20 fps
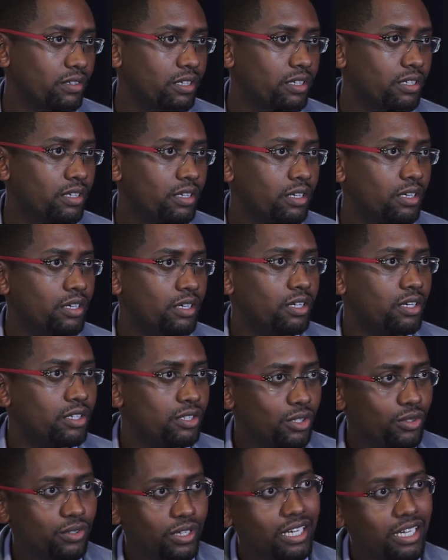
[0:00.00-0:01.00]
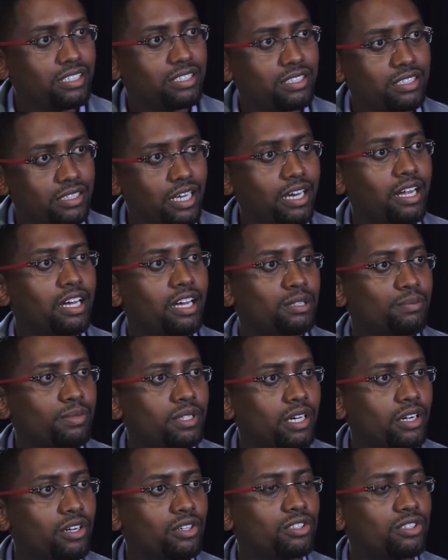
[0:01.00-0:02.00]
right? So that has
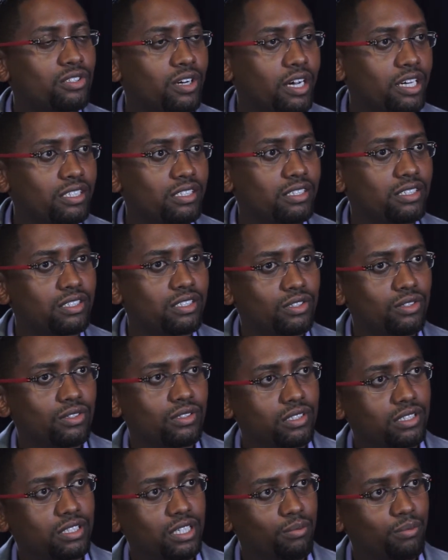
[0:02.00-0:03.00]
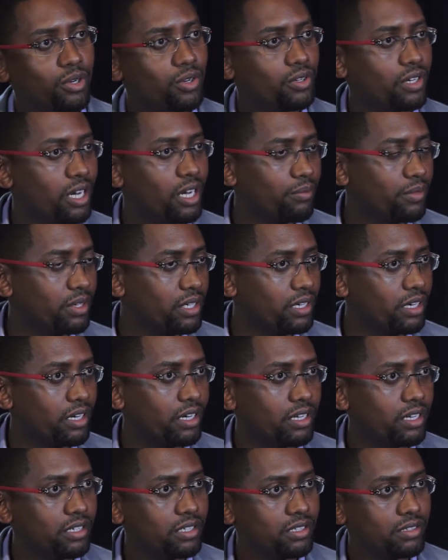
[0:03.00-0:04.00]
been our strategy. It's not just about coming
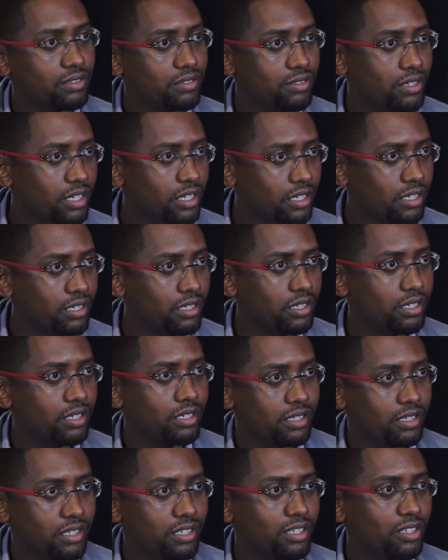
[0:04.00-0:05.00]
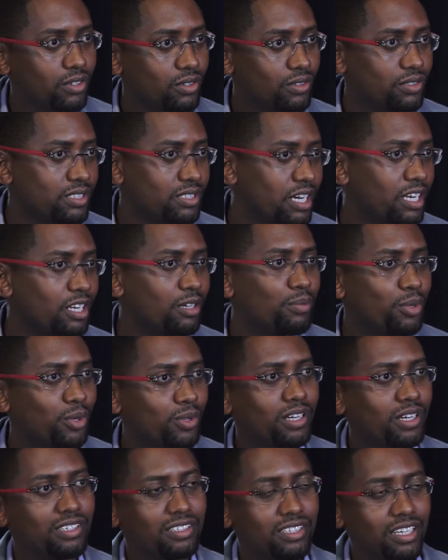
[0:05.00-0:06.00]
and really, you know, selling
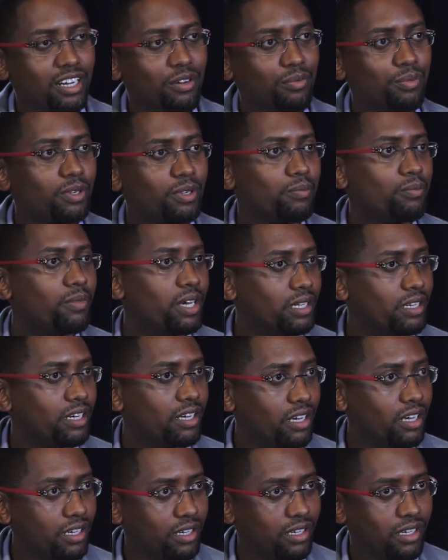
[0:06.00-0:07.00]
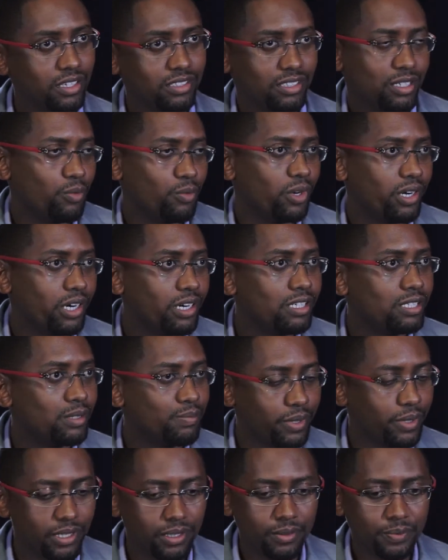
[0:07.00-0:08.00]
products that have been made somewhere else,
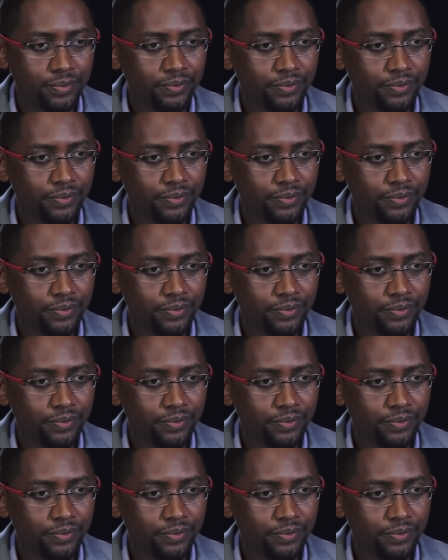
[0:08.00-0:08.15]
but